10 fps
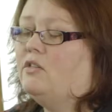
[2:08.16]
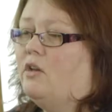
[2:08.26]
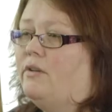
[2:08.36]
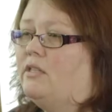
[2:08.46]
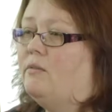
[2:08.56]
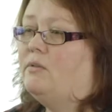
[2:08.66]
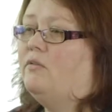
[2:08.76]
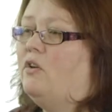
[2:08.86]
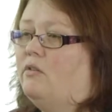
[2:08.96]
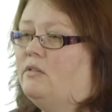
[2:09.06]
So in terms of
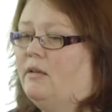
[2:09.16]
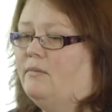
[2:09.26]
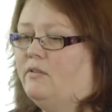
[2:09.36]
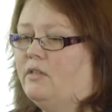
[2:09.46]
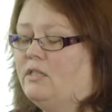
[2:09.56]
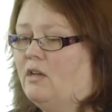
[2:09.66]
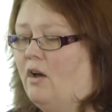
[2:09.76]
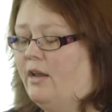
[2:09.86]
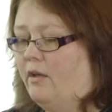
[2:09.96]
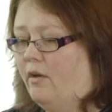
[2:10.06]
the concept of the
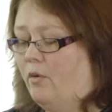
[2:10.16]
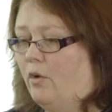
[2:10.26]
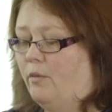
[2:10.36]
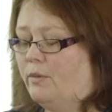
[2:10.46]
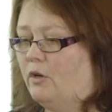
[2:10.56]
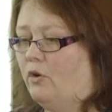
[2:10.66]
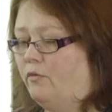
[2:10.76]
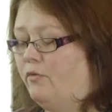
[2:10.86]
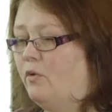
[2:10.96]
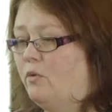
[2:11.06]
design, it was a lot
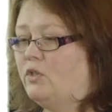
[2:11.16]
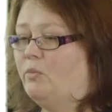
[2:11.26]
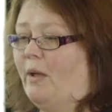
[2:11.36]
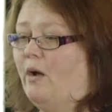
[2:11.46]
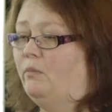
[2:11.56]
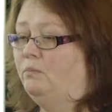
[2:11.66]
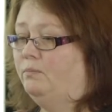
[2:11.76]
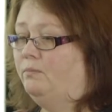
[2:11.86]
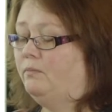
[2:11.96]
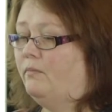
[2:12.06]
of thoughts about,
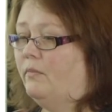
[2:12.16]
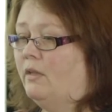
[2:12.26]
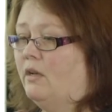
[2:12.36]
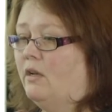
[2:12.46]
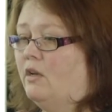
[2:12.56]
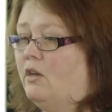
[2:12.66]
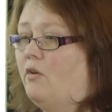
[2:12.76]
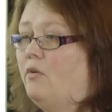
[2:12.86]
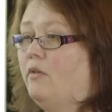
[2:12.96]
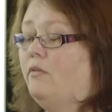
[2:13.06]
you
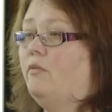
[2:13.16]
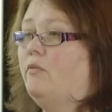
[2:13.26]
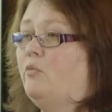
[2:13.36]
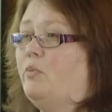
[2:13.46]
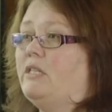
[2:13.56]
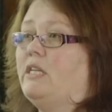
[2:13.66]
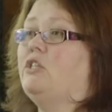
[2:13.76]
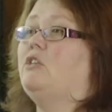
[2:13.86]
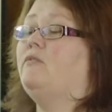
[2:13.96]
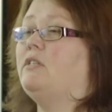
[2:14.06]
know, the
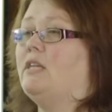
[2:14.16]
position of the